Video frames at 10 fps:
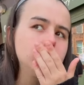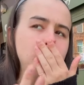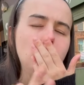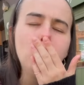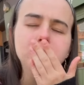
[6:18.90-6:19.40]

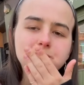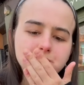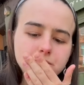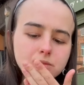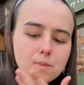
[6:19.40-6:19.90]
So,
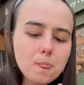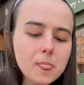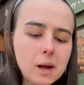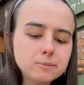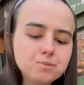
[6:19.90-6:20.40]

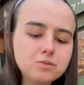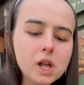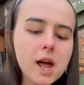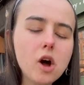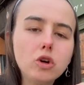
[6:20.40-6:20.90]

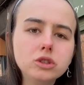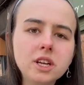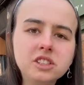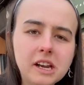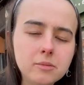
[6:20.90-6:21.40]
it also
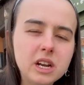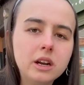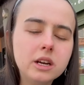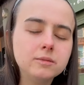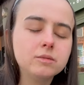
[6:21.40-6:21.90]
has cinnamon in
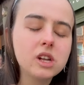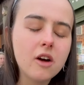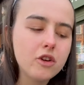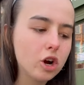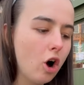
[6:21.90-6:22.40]
it, I
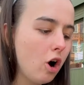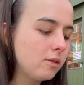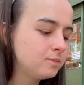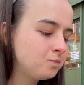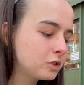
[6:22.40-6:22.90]
forgot.
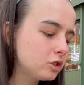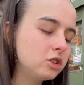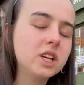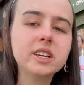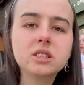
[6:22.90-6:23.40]
So
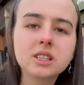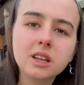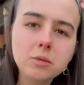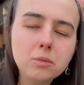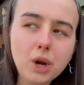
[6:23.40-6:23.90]
it's like a
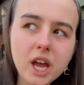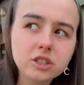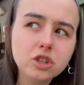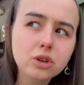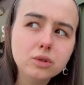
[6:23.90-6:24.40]
cinnamon
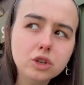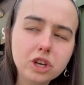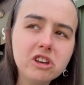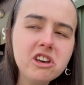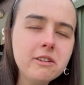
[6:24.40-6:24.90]
pretzel
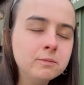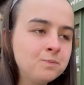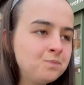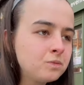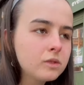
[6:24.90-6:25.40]
cookie,
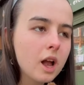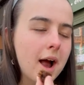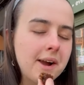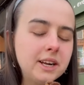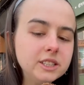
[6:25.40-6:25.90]

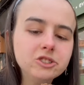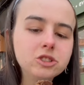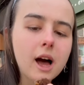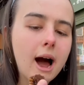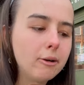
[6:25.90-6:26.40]
and it is
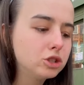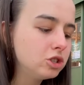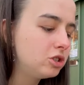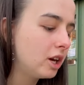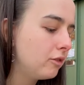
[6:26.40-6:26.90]

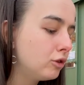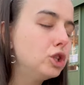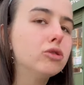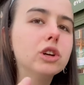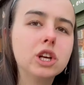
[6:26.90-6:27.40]
absolutely delightful.
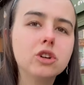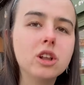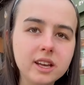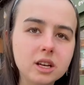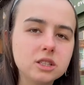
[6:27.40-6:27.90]
You're really gonna
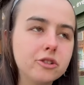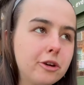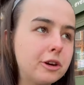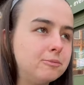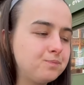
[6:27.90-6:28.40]
like this look.